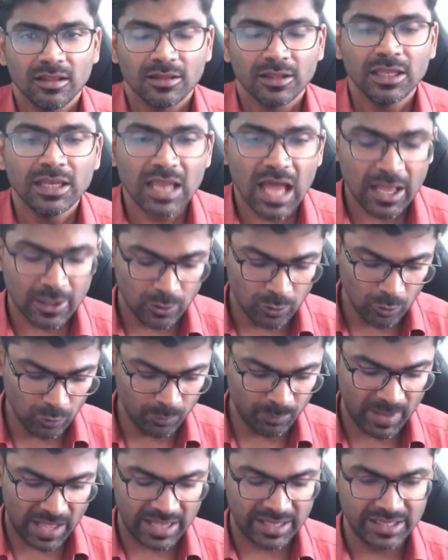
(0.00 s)
In
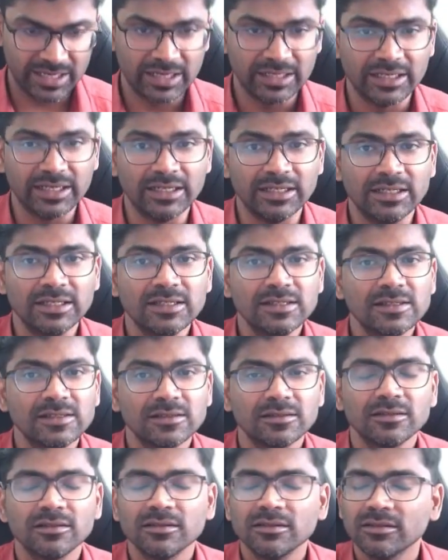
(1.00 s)
acute pancreatitis,
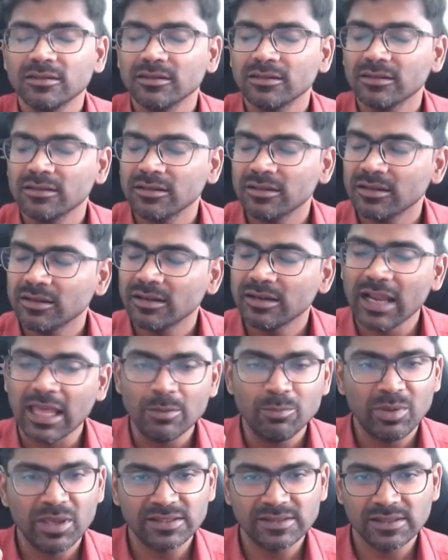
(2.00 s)

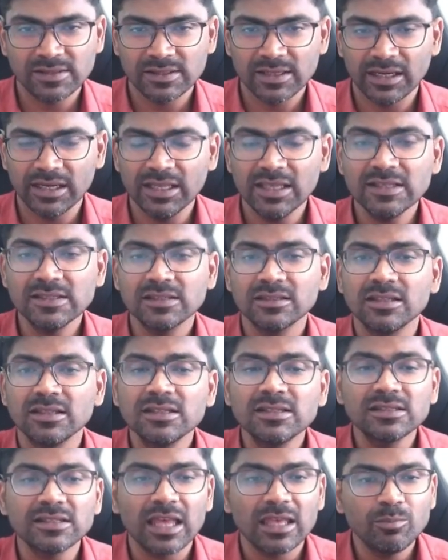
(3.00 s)
lipase is released.
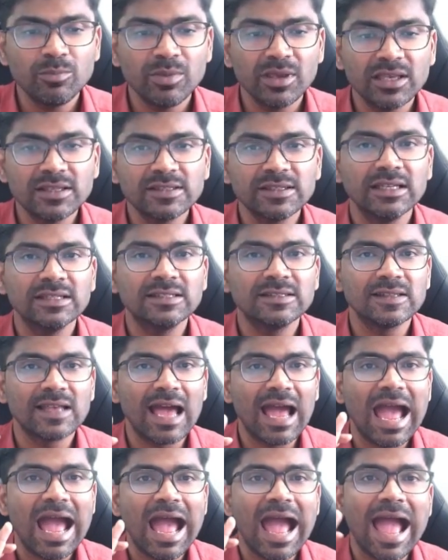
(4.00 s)
This lipase, it
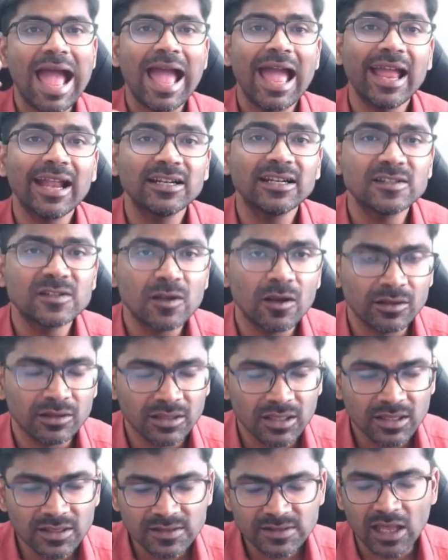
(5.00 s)
acts on
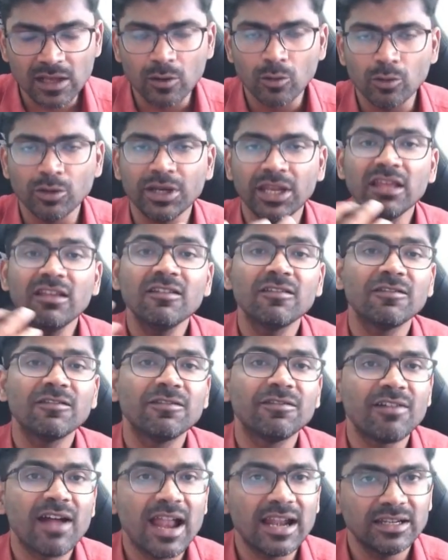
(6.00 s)
the surrounding
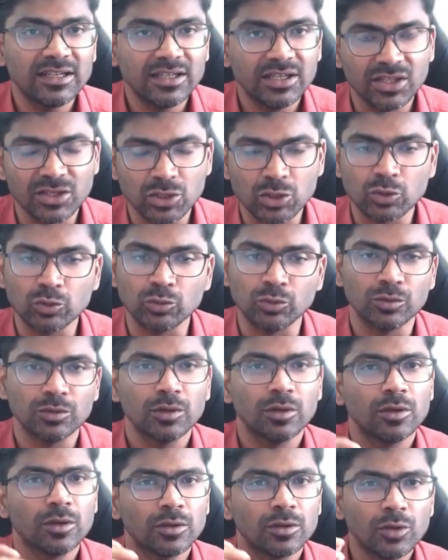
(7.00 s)
fat tissue.
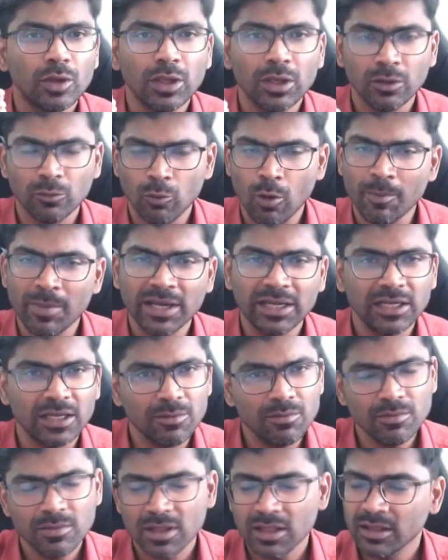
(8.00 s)
So in
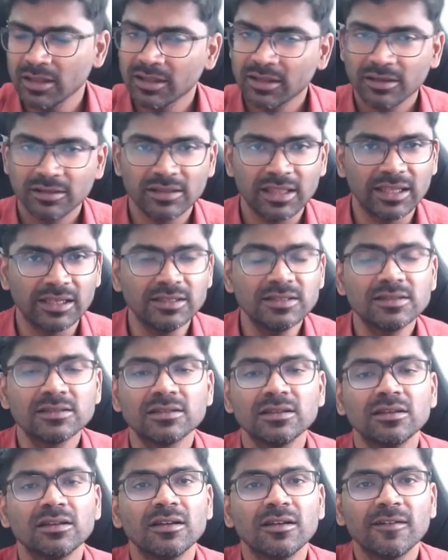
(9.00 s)
omentum, there is
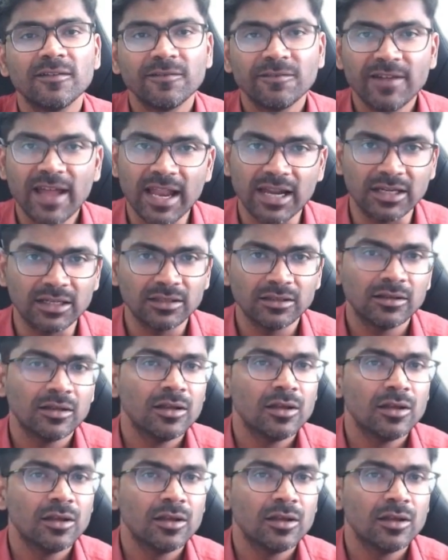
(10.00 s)
fat.